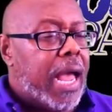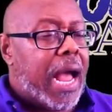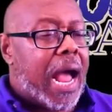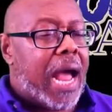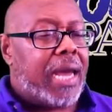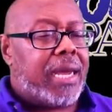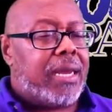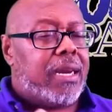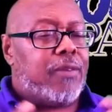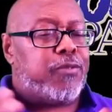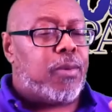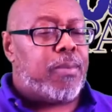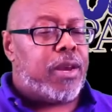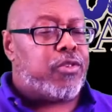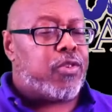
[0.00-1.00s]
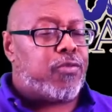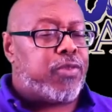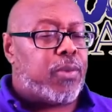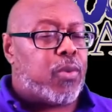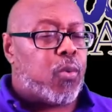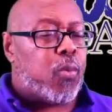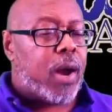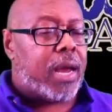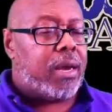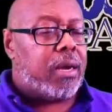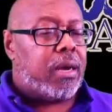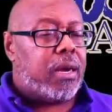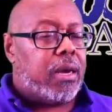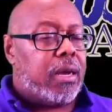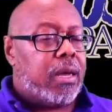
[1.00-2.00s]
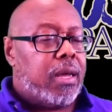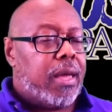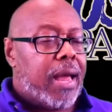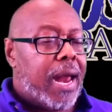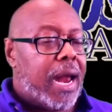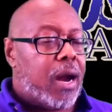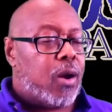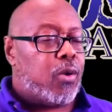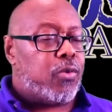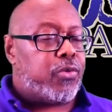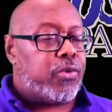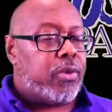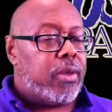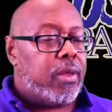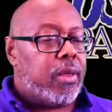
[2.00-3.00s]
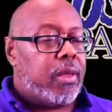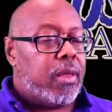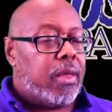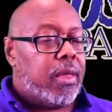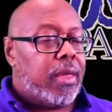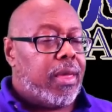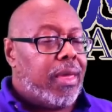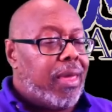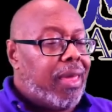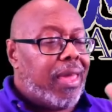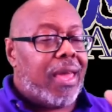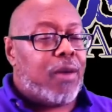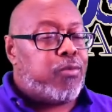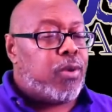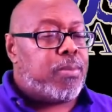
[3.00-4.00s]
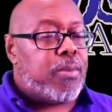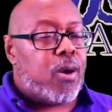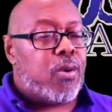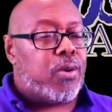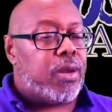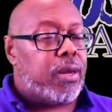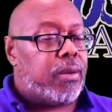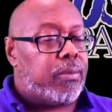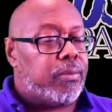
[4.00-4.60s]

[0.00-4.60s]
I get information from the White House every morning.